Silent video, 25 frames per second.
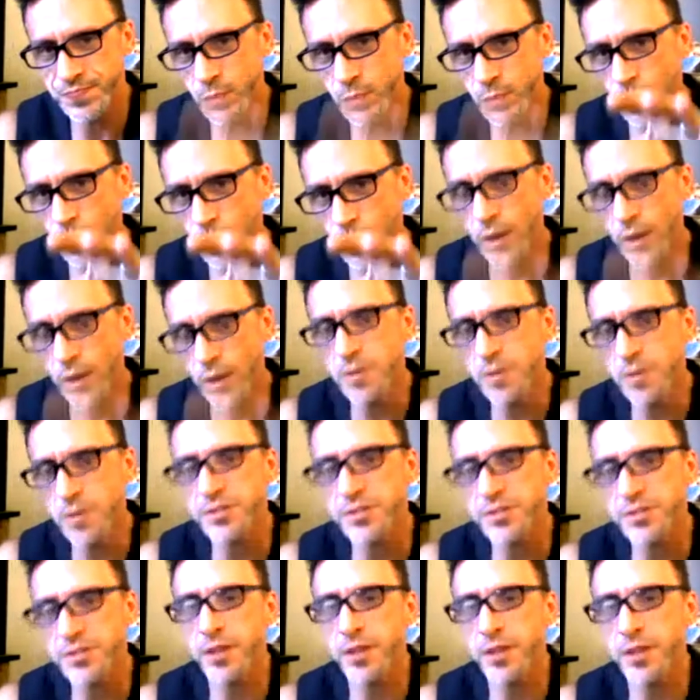What I want
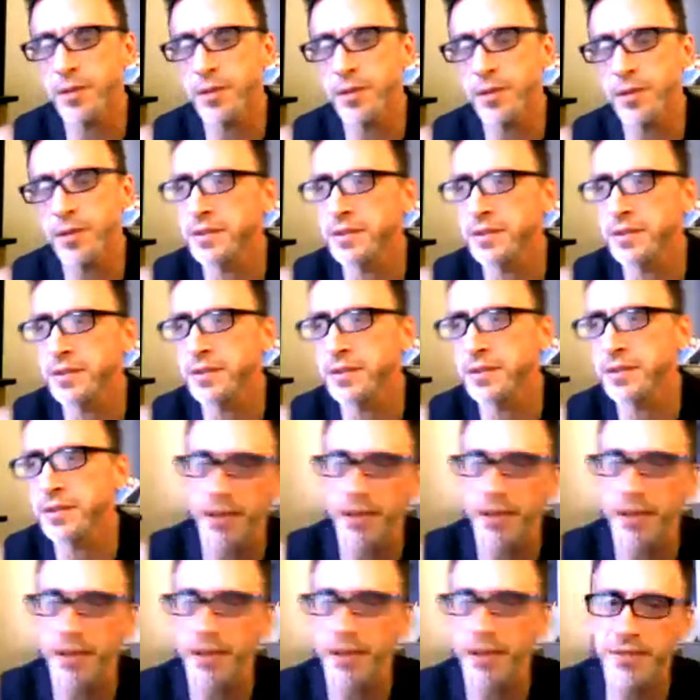to talk about in this
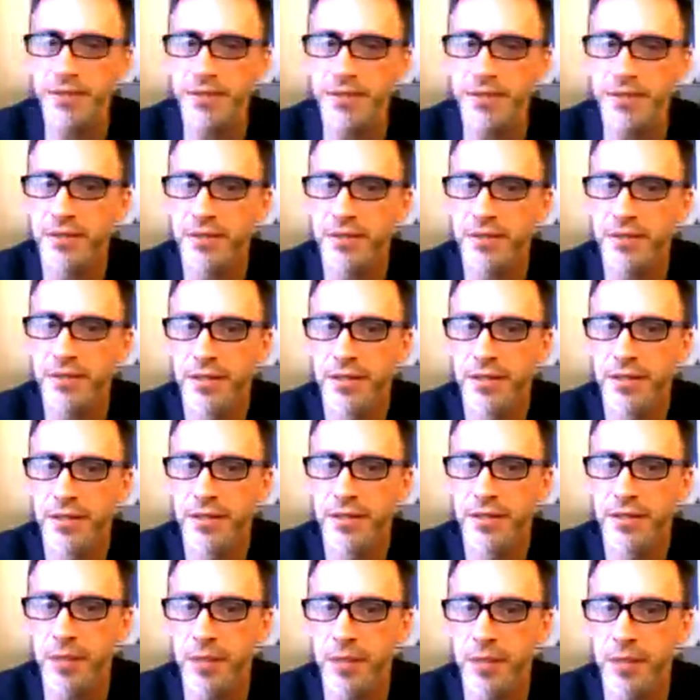podcast,
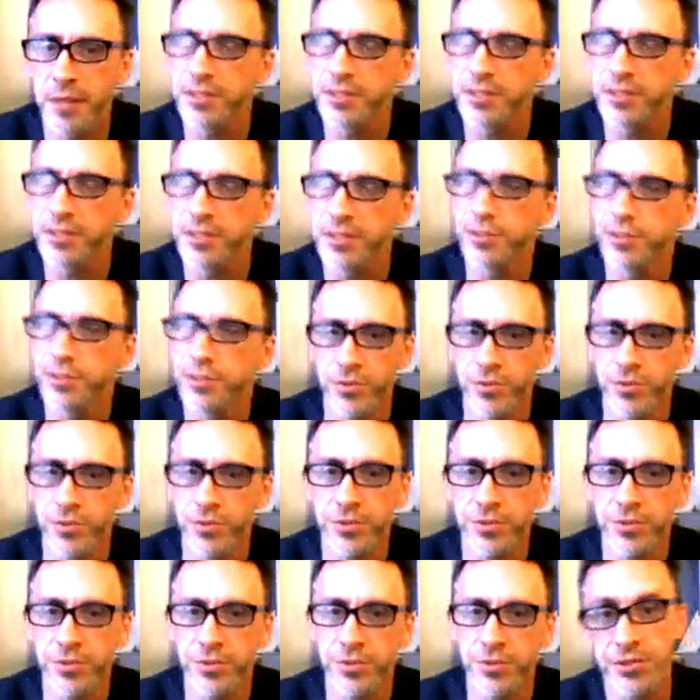in episode 2,
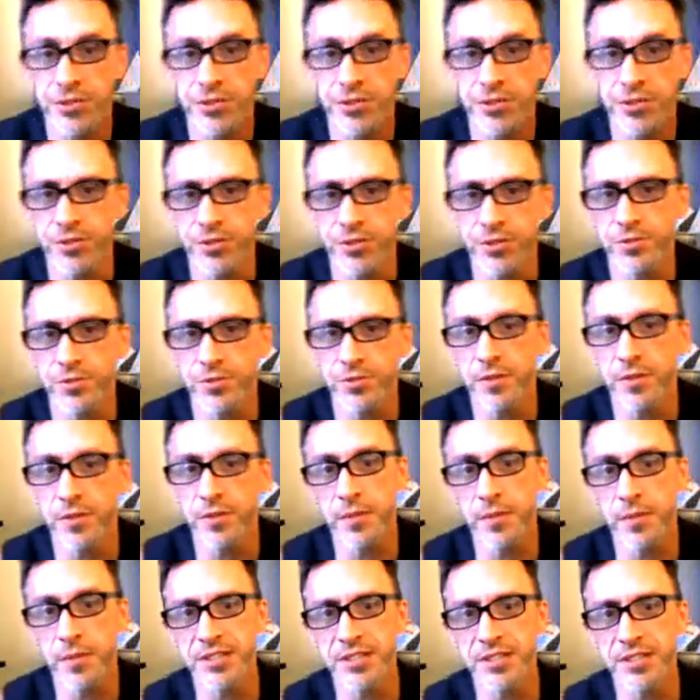season 2 of the
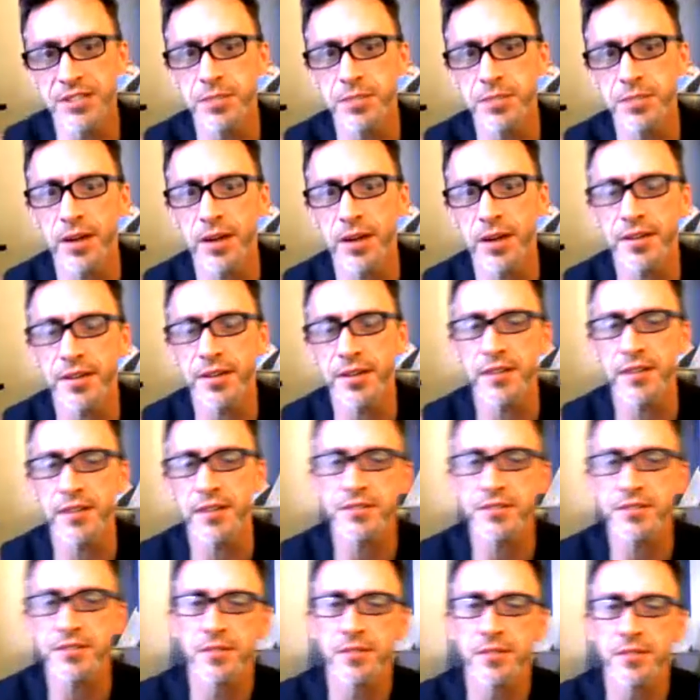Mad City Podcast.
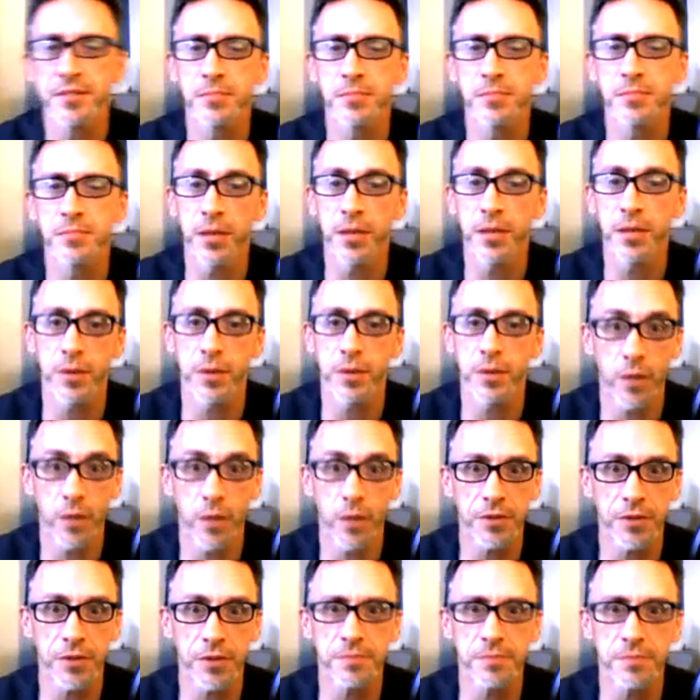By the way,
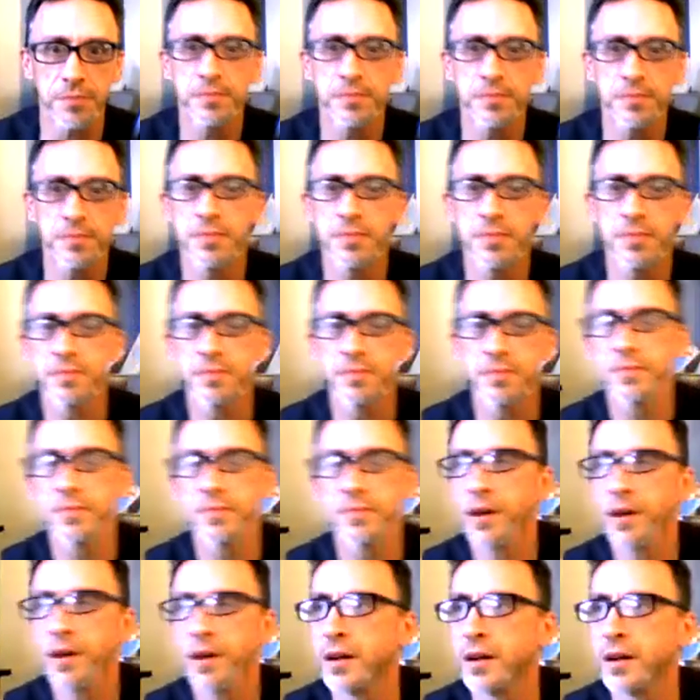welcome,
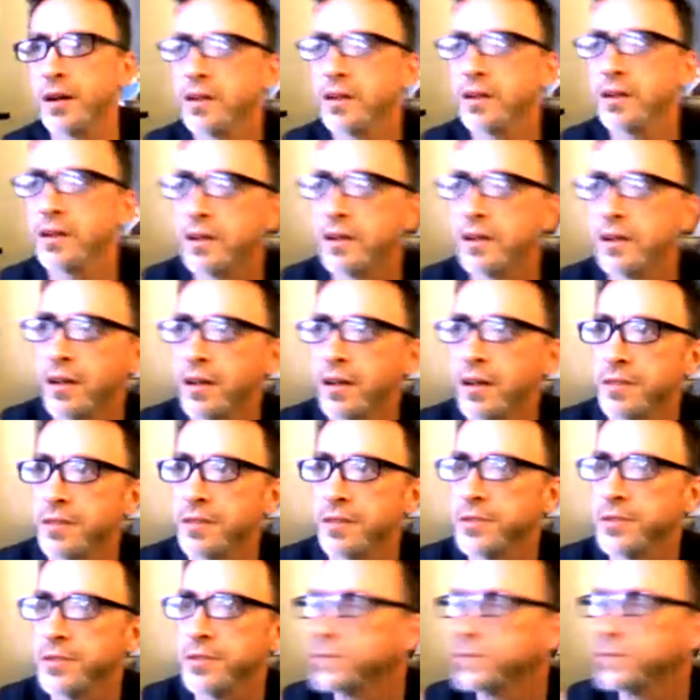all of you
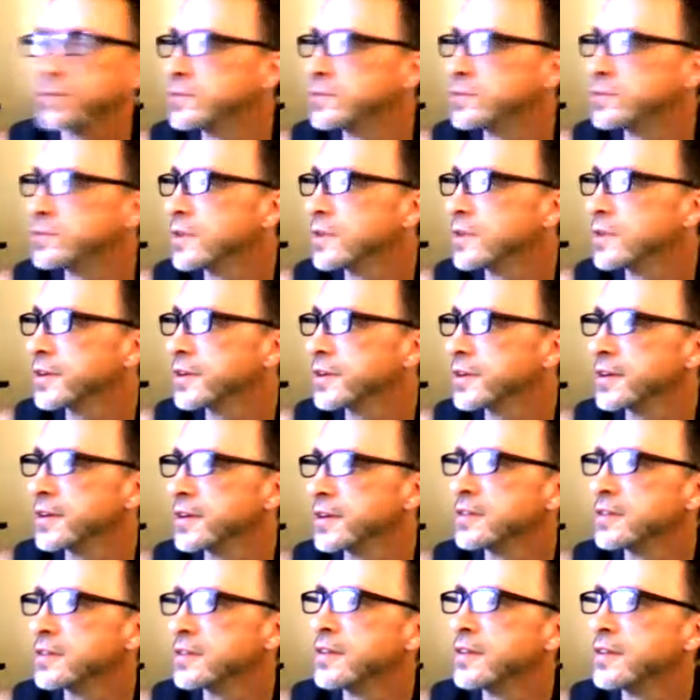who are here
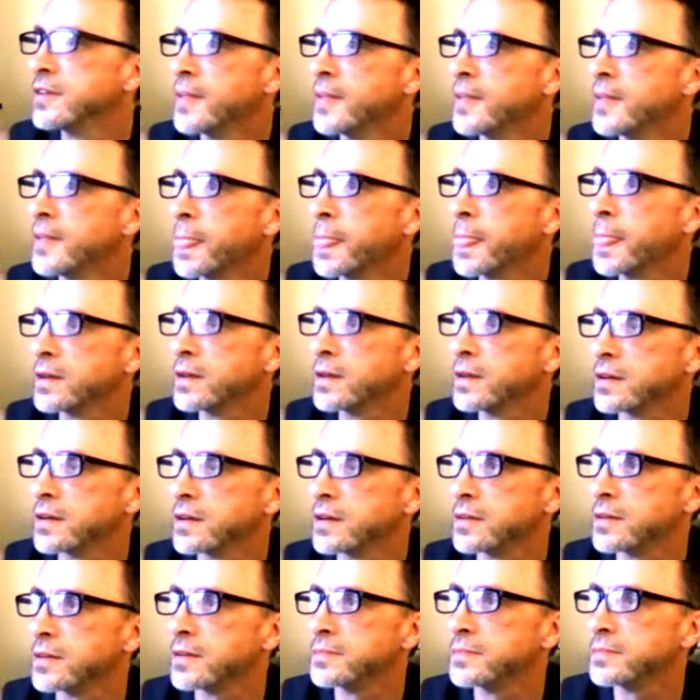
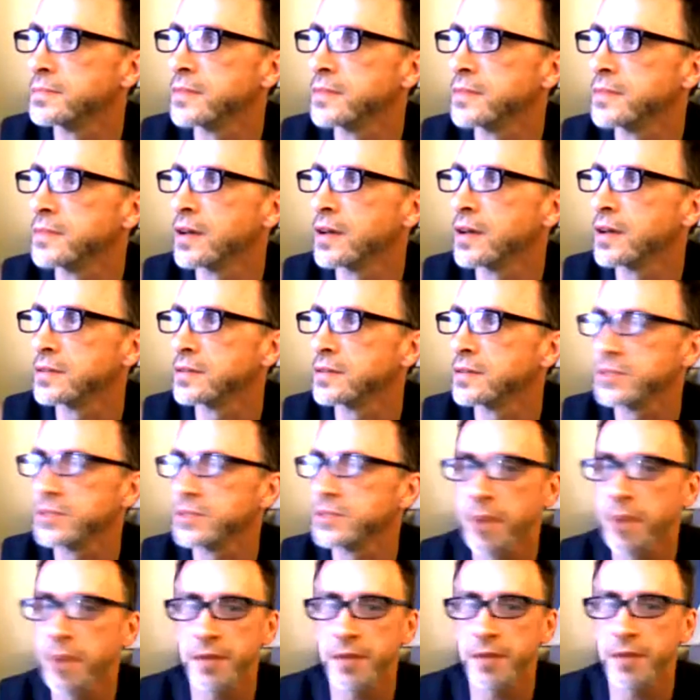on
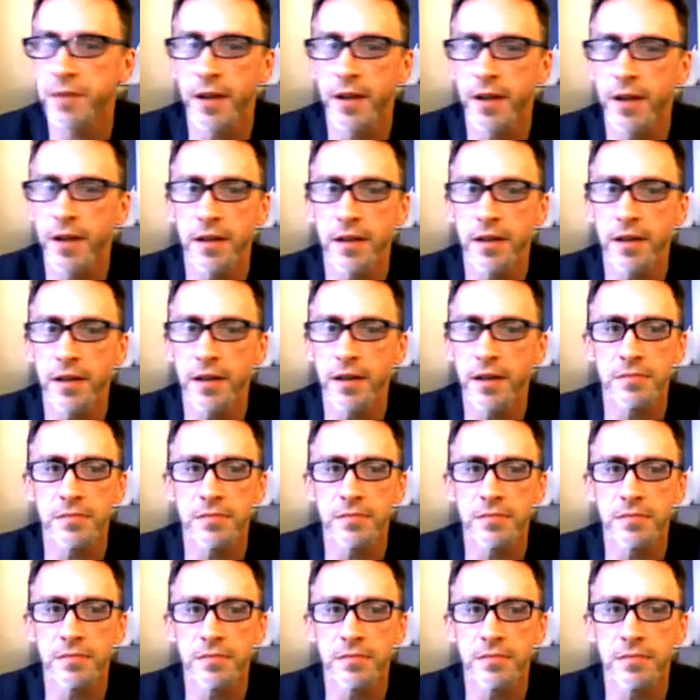Spotify and
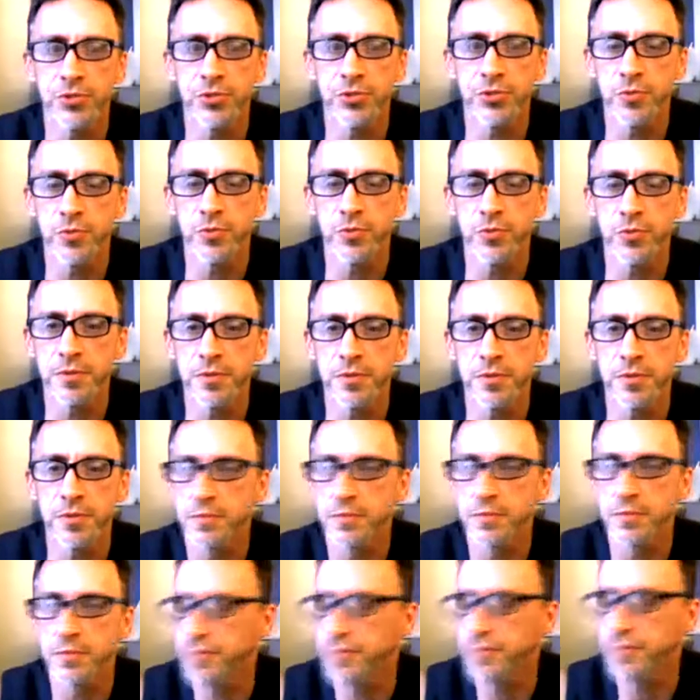YouTube and
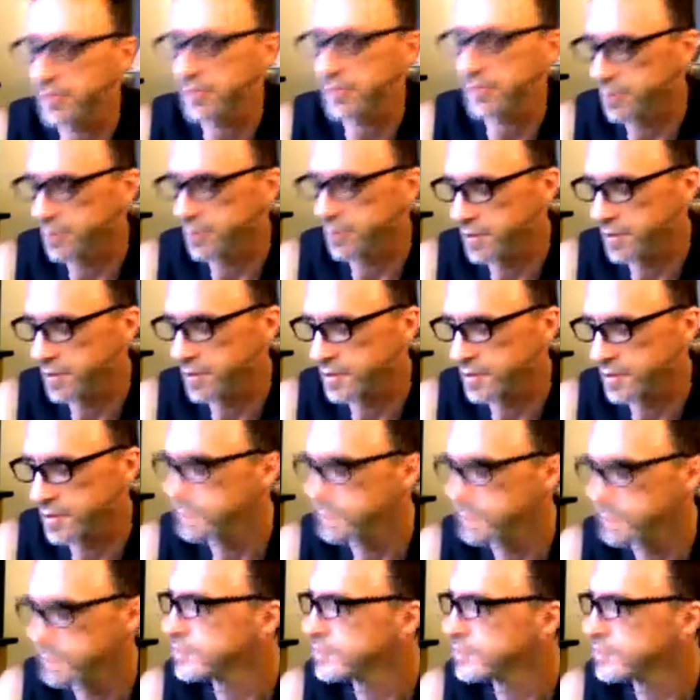Facebook
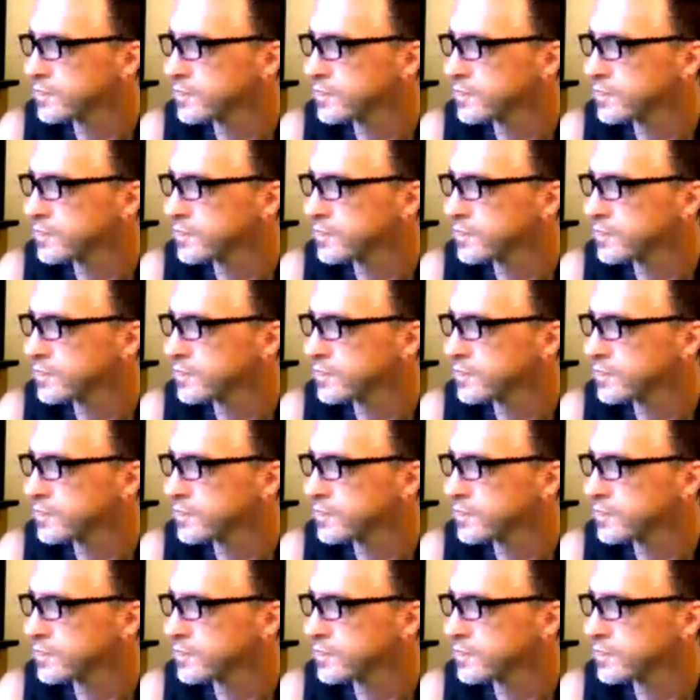and